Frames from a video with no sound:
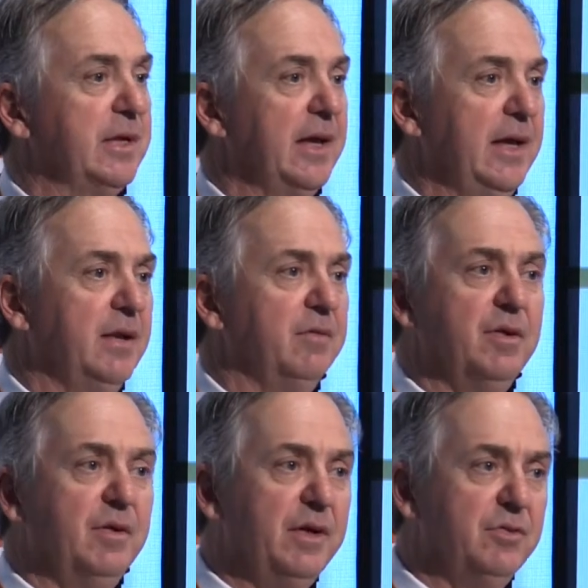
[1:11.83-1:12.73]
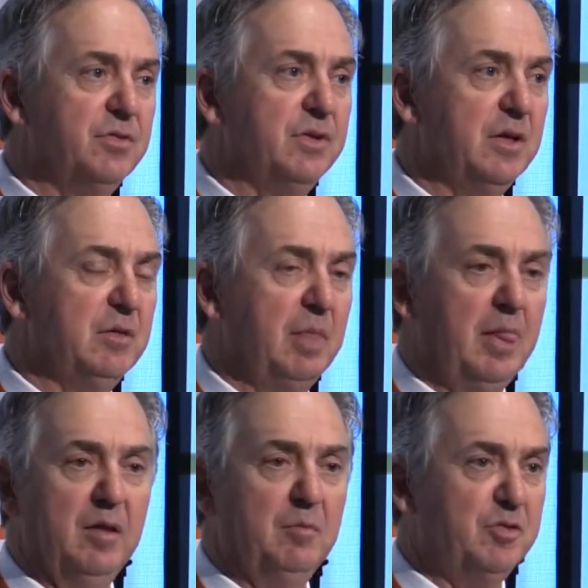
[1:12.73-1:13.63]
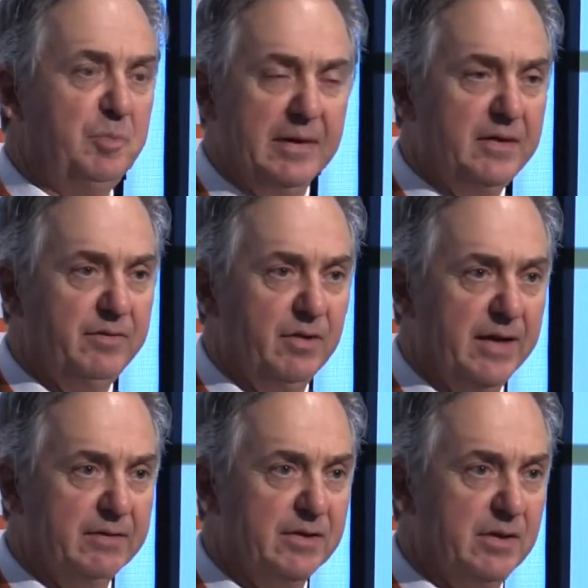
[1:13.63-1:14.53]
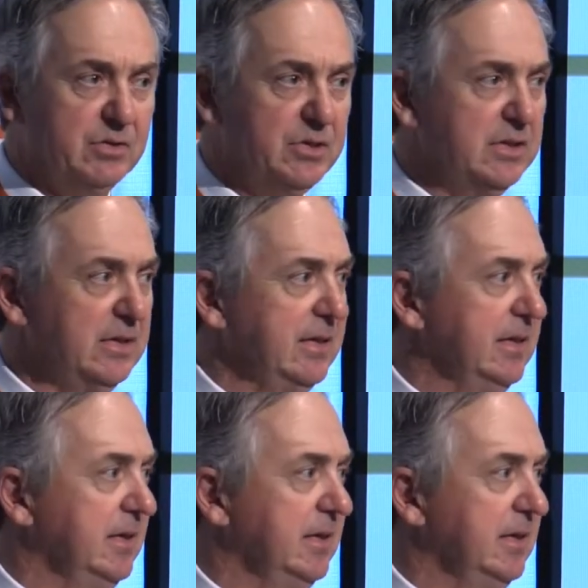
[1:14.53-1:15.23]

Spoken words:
again a very interesting perspective on agriculture